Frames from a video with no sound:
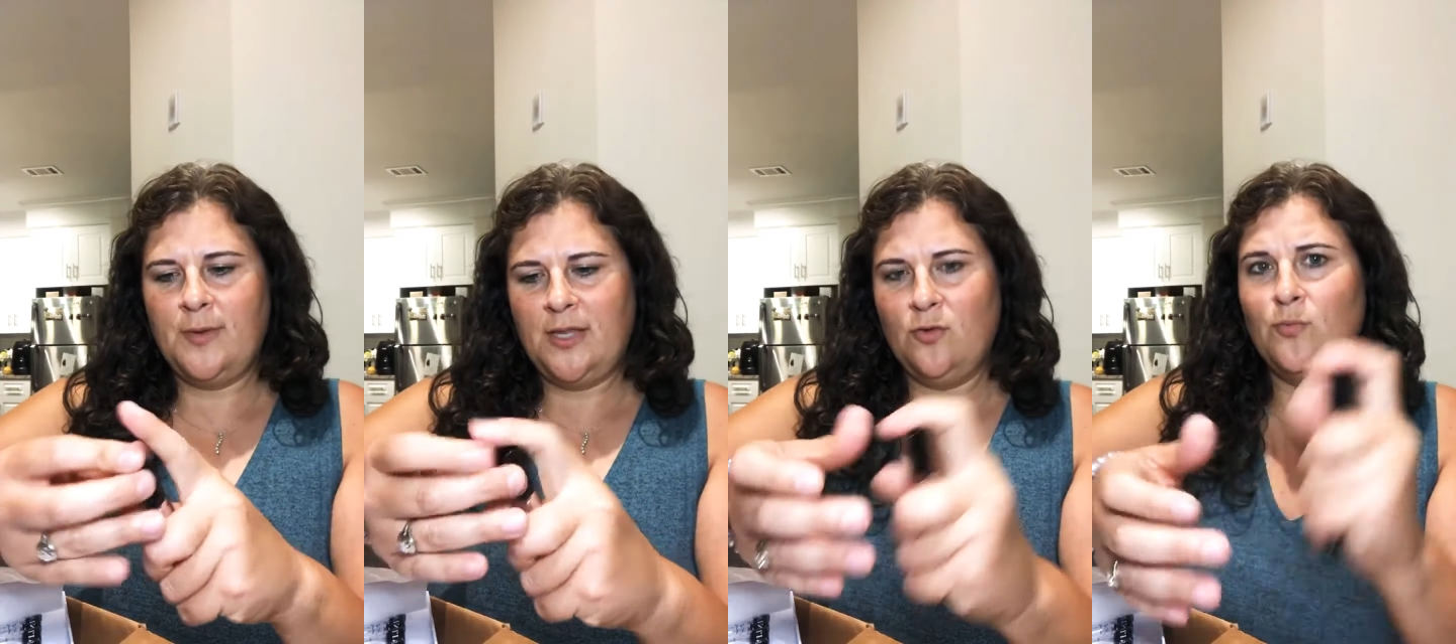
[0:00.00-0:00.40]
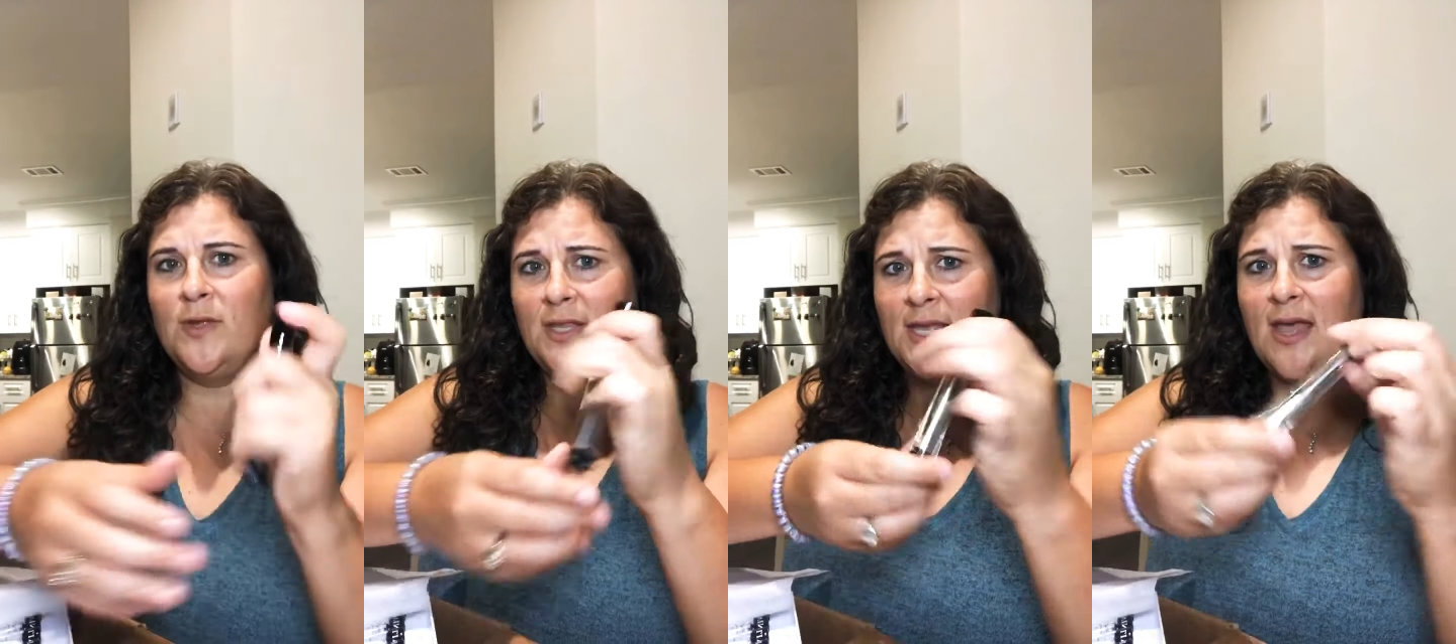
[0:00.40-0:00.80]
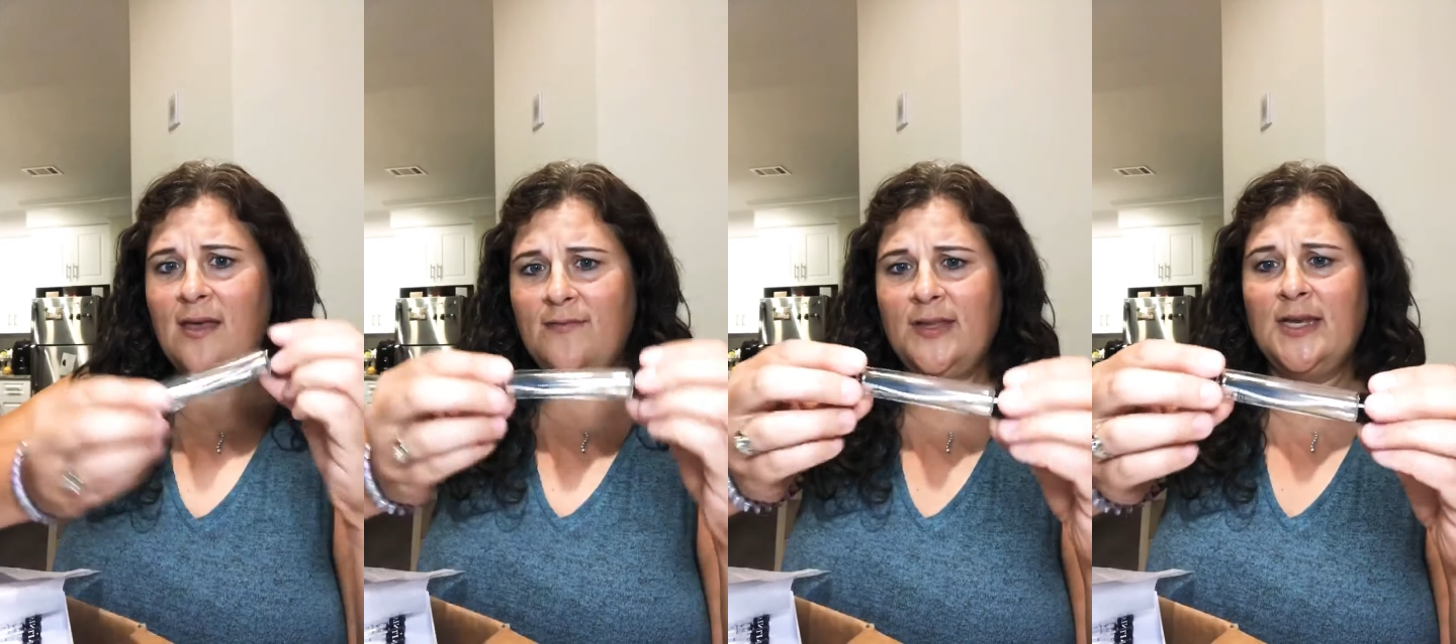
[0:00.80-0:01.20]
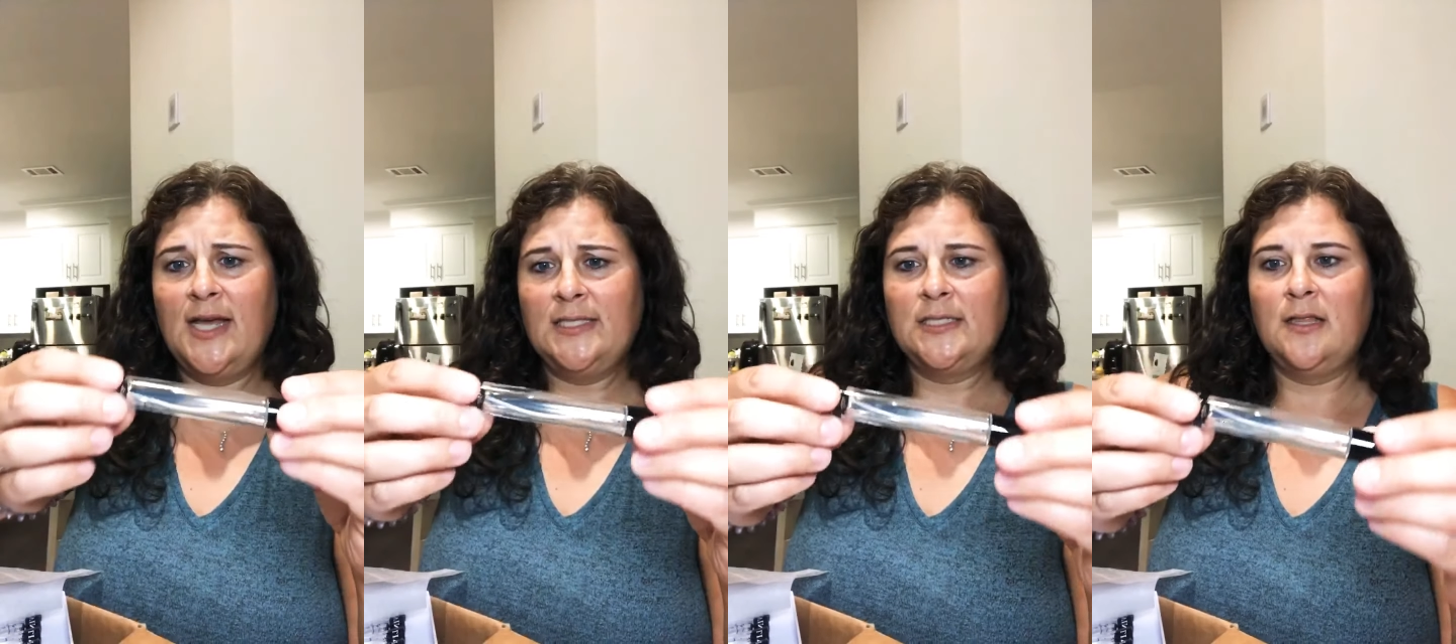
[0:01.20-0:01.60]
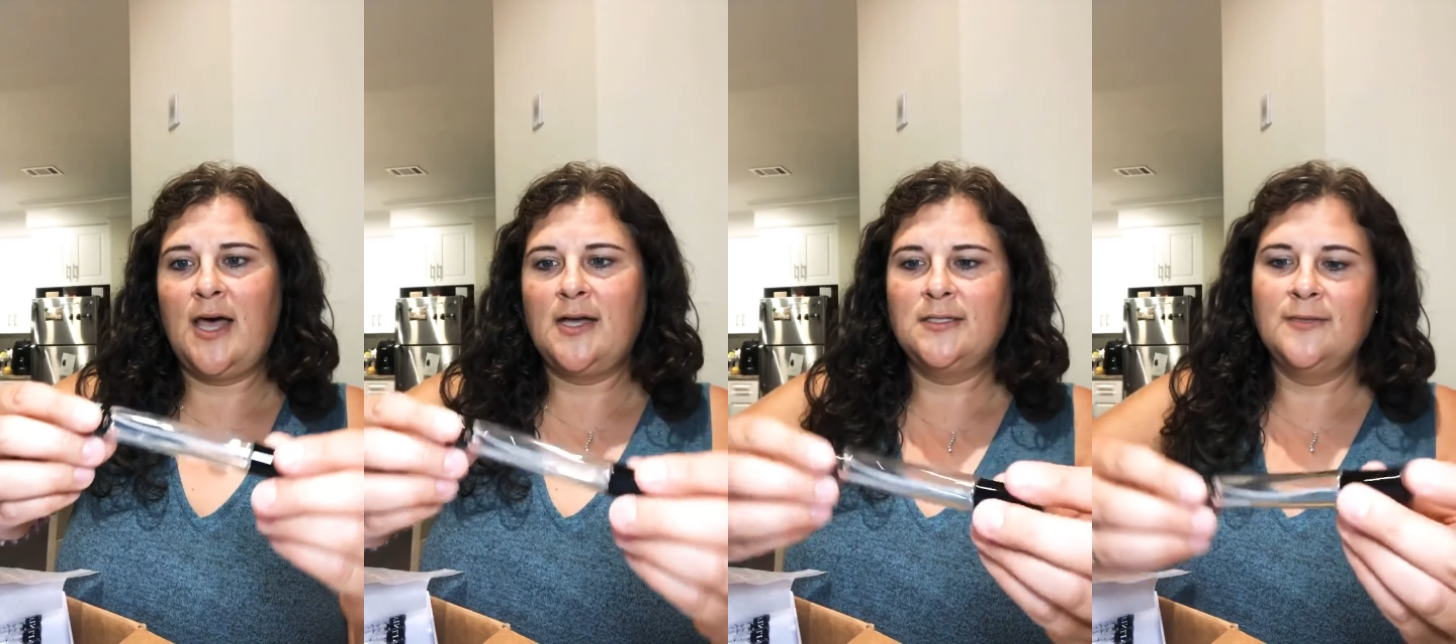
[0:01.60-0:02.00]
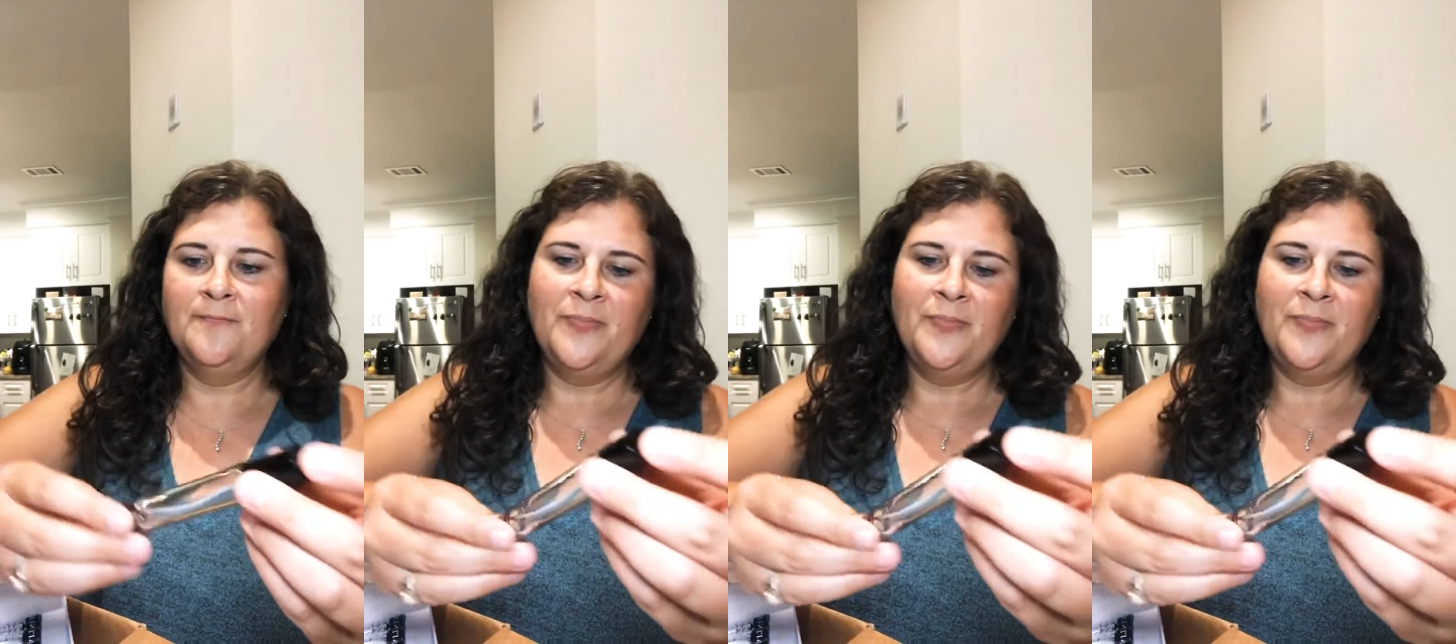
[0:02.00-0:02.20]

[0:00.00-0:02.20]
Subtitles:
And they're really heavy, nice glass.